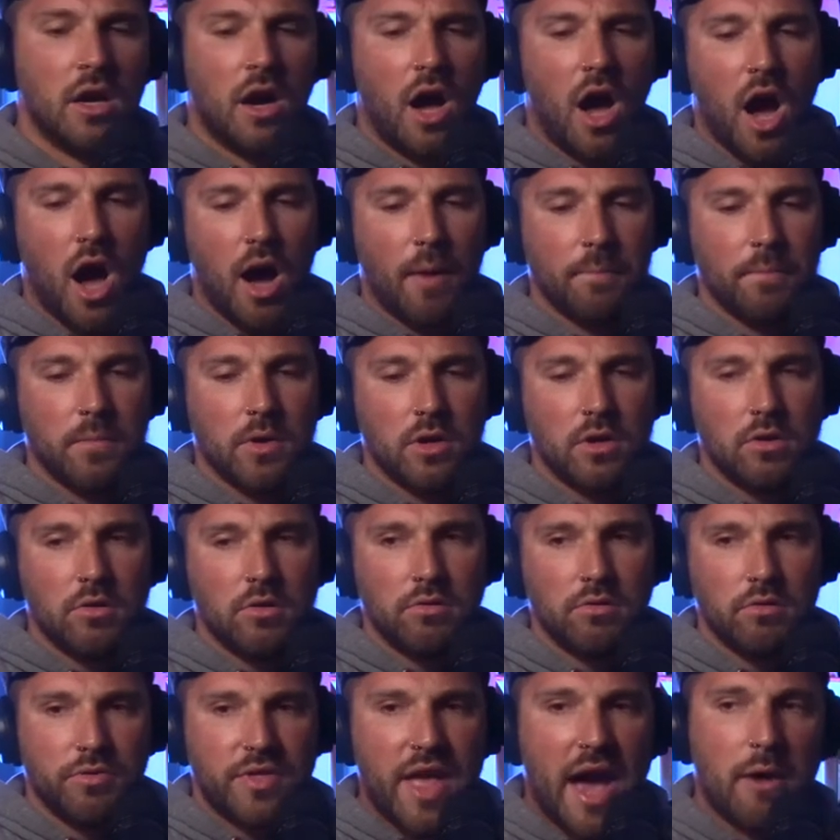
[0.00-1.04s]
Um,
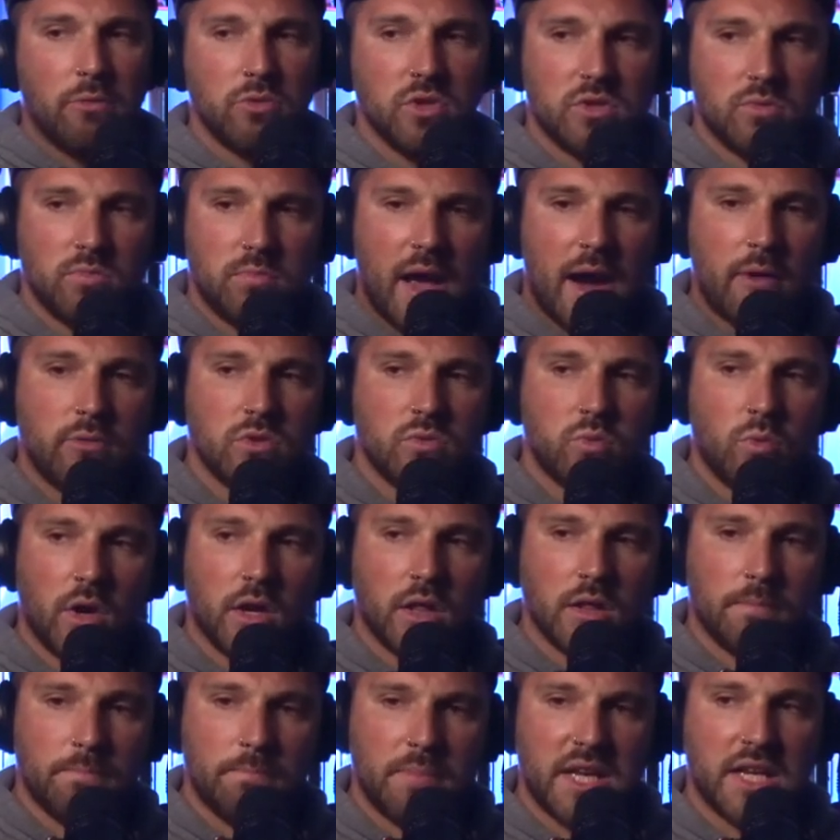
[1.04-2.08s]
that was that was one of
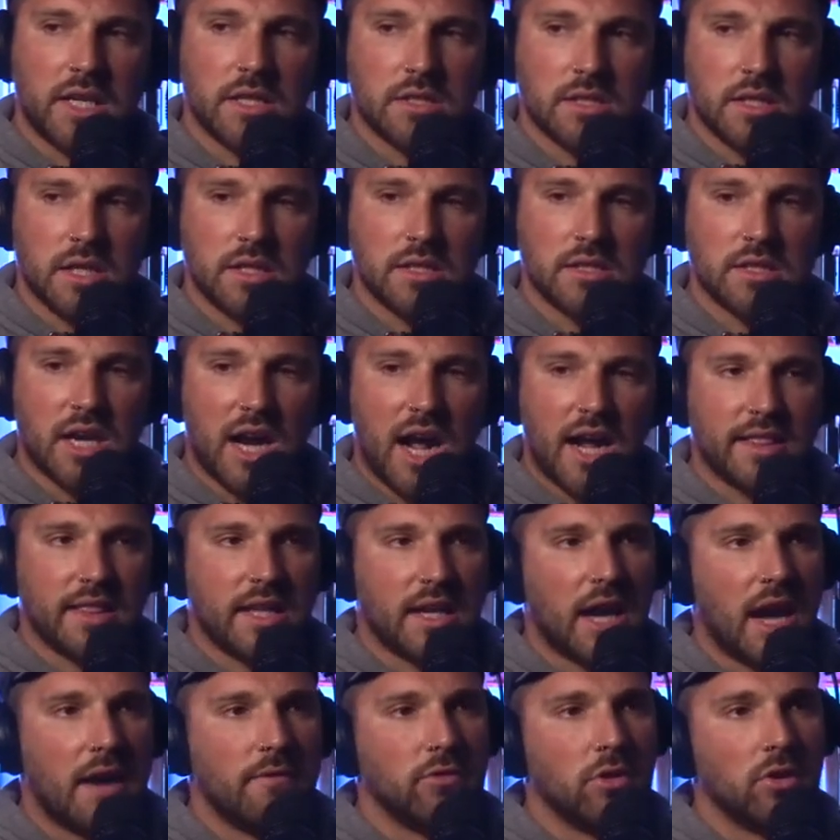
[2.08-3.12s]
the biggest things that I
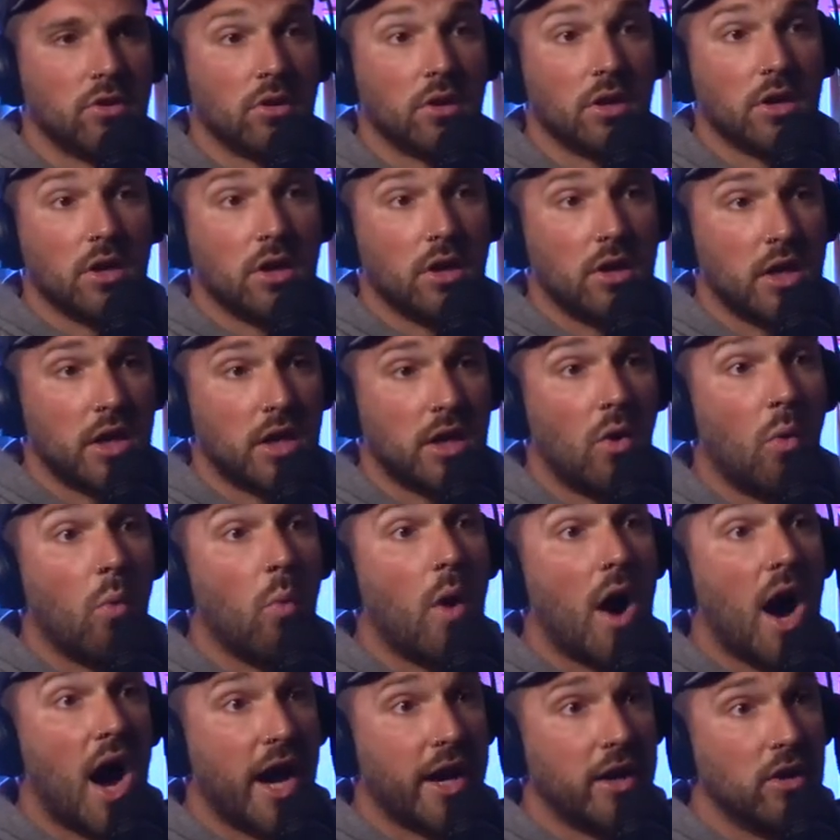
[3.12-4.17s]
think I've learned in a, in a
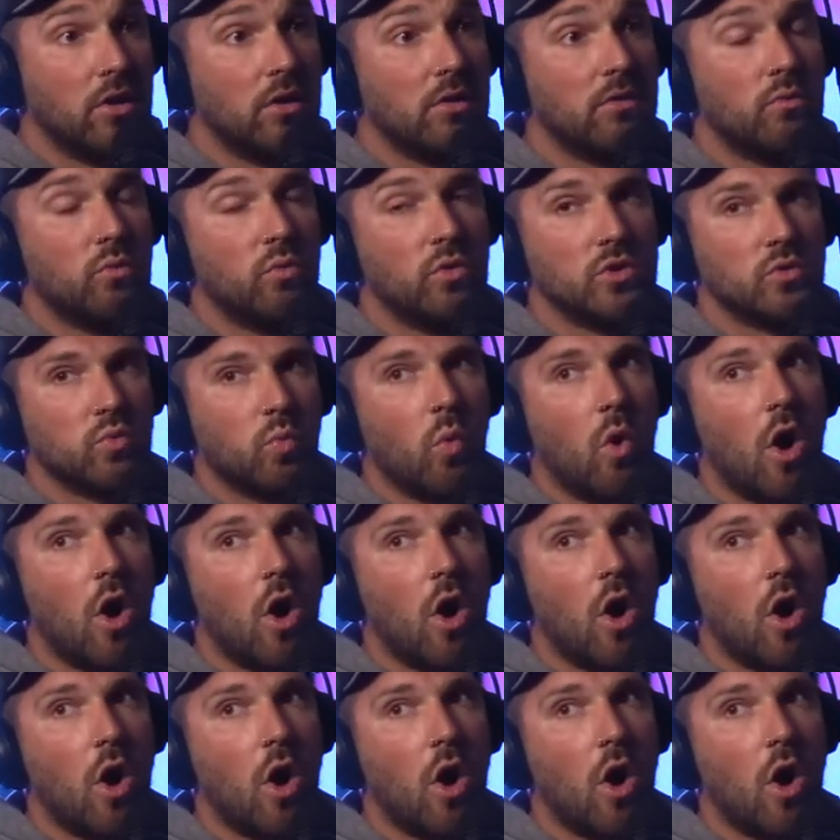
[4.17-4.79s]
while was mm-hmm.